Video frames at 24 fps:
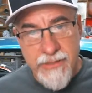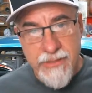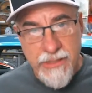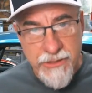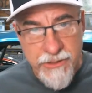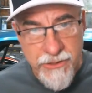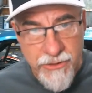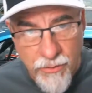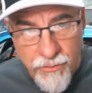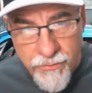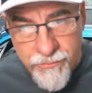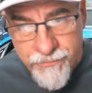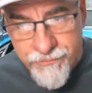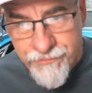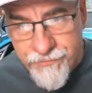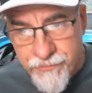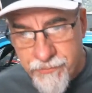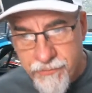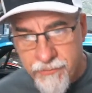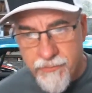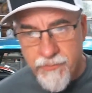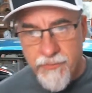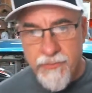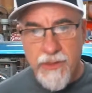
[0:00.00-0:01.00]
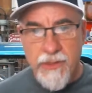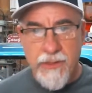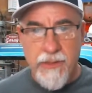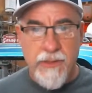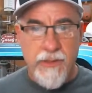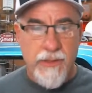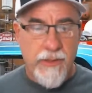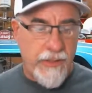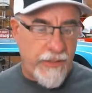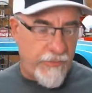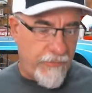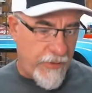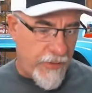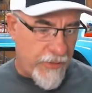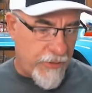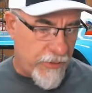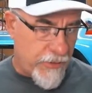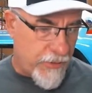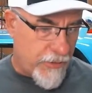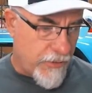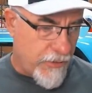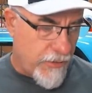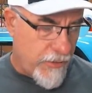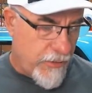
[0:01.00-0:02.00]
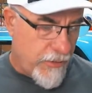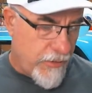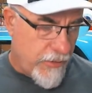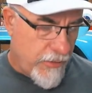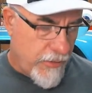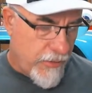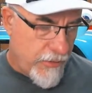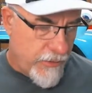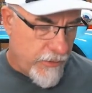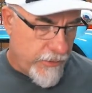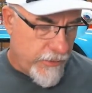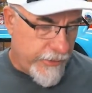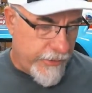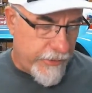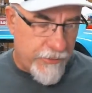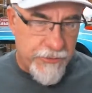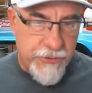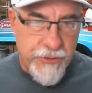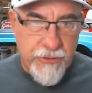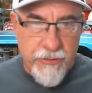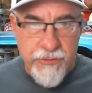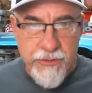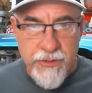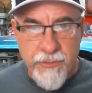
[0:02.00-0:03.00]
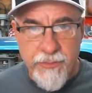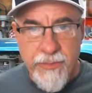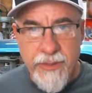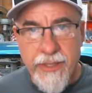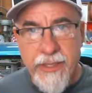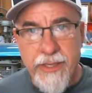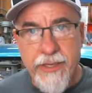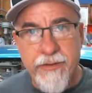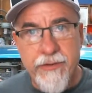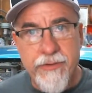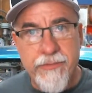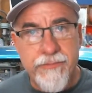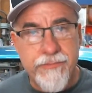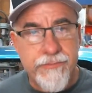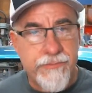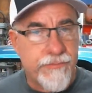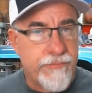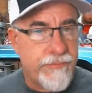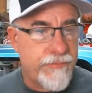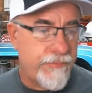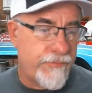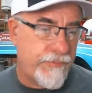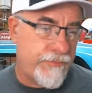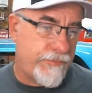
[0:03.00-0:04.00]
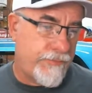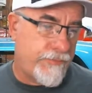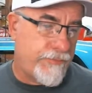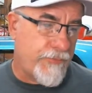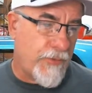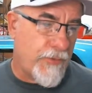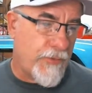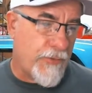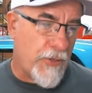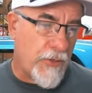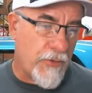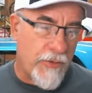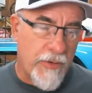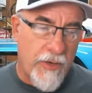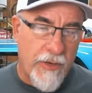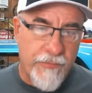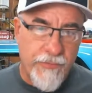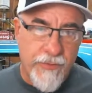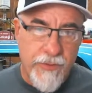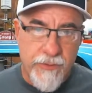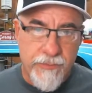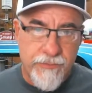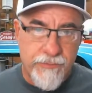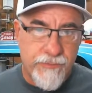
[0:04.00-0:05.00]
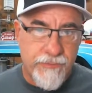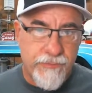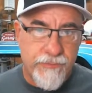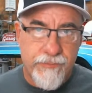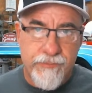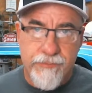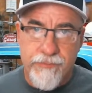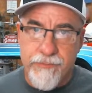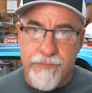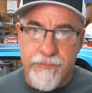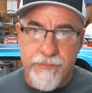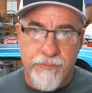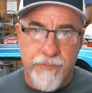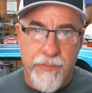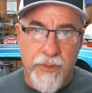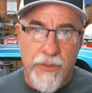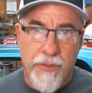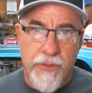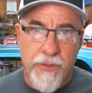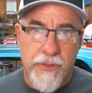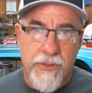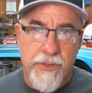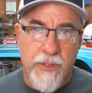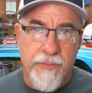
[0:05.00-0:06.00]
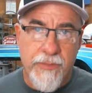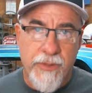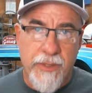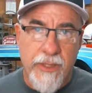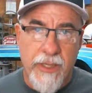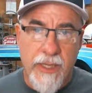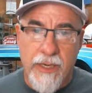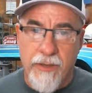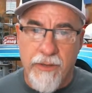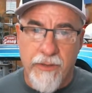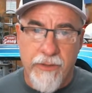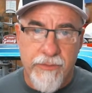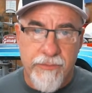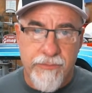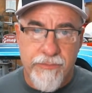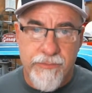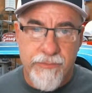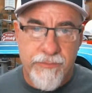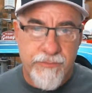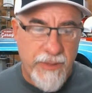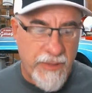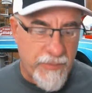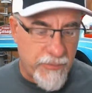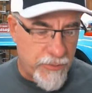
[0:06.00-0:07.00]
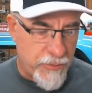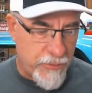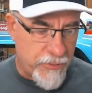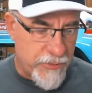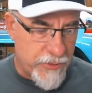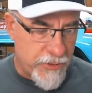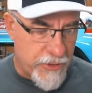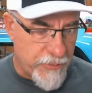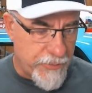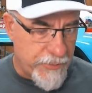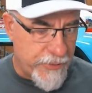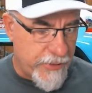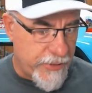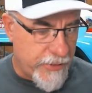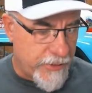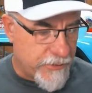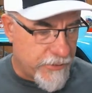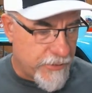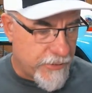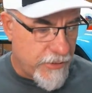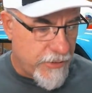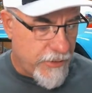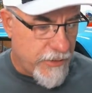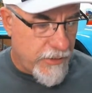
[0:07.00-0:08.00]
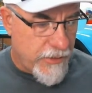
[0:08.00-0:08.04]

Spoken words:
They just don't. They'd rather, show somebody falling off a boat or something. I don't know. People doing stupid things.